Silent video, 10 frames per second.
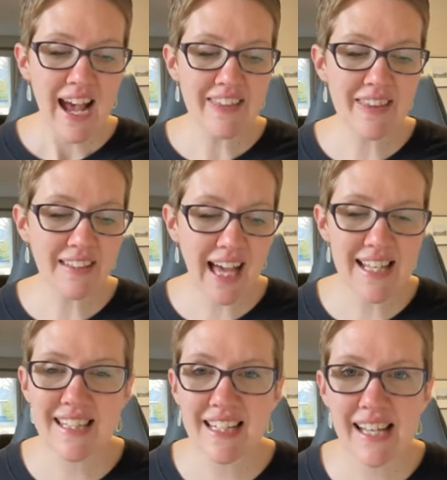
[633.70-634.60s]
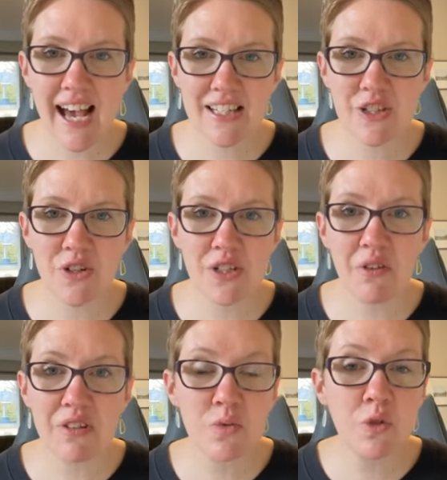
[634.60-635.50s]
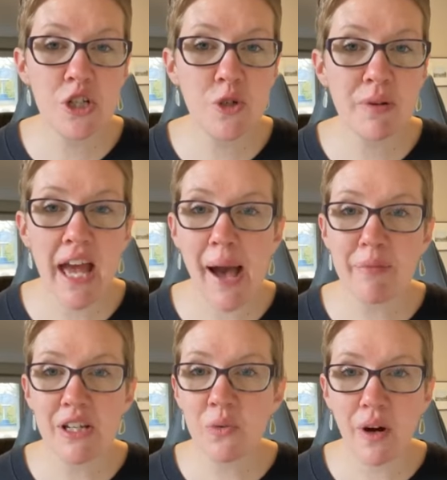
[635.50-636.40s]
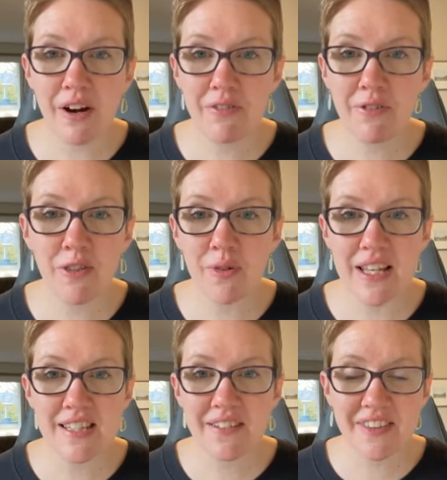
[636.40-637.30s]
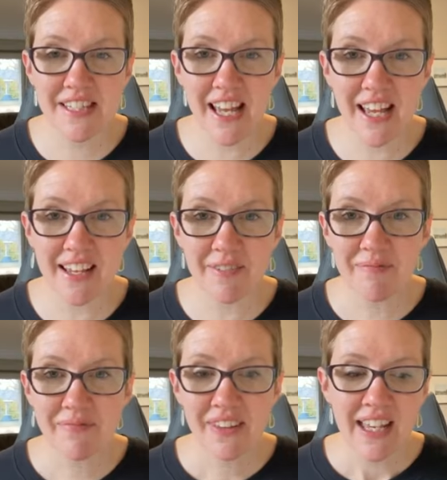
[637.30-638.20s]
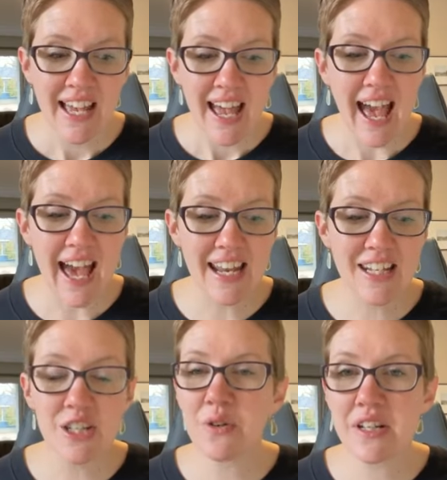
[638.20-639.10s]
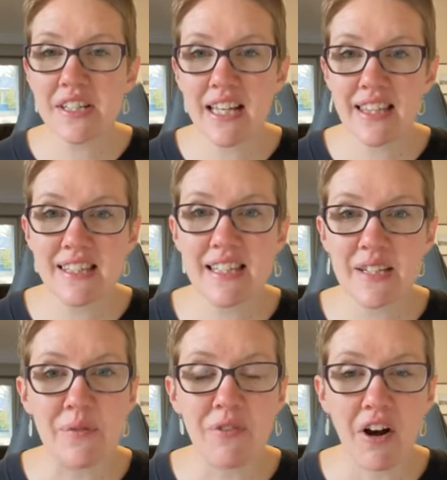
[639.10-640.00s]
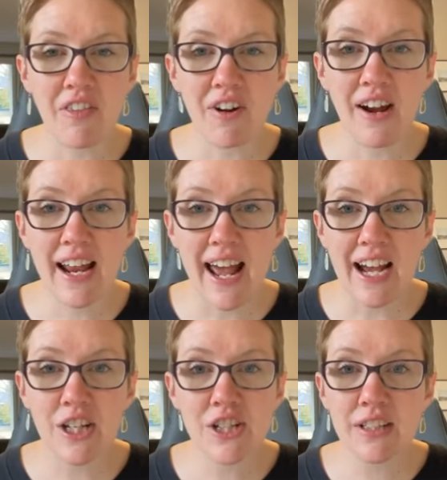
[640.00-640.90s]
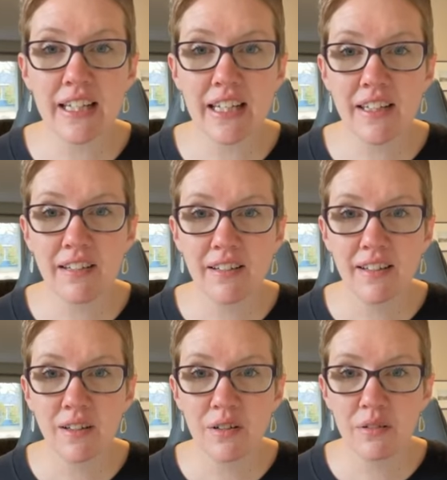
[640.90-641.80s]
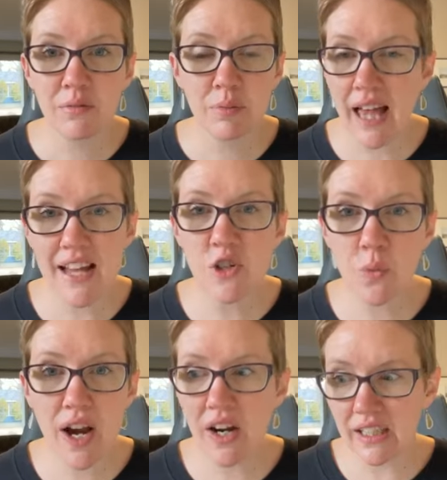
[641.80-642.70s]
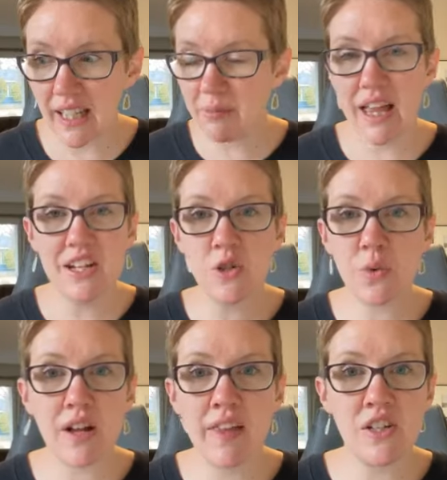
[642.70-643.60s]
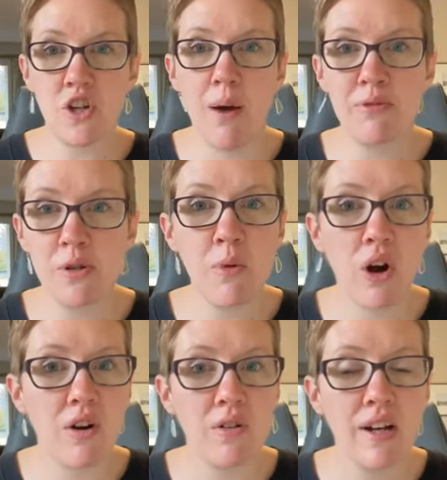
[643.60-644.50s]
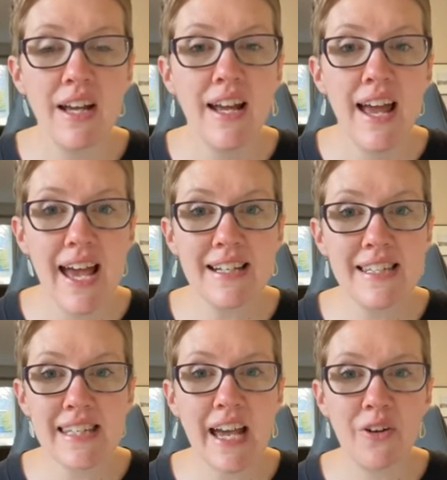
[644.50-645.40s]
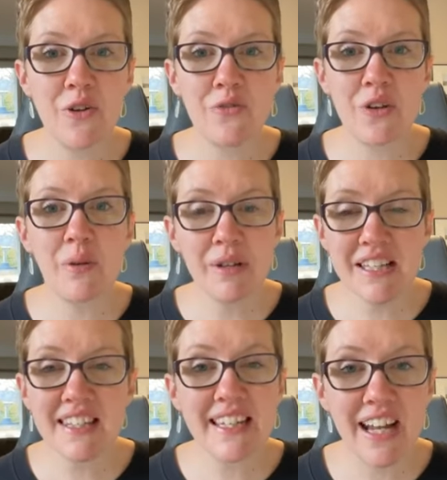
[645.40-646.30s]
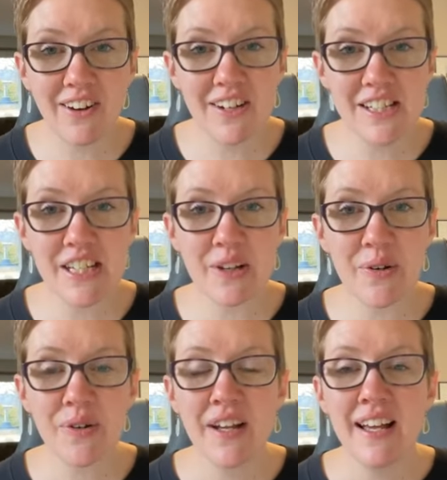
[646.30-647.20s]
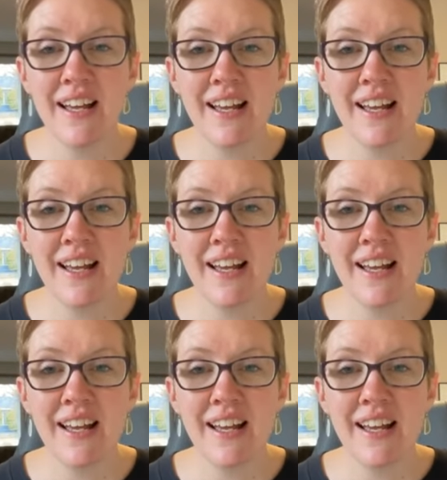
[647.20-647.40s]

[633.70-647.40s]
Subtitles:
And then the last thing to ask yourself is, would you be happy to wear it for the rest of the day? And you can take this a step farther and actually plan to wear it. Like, plan to wear that top tomorrow and see how you feel, because I guarantee you,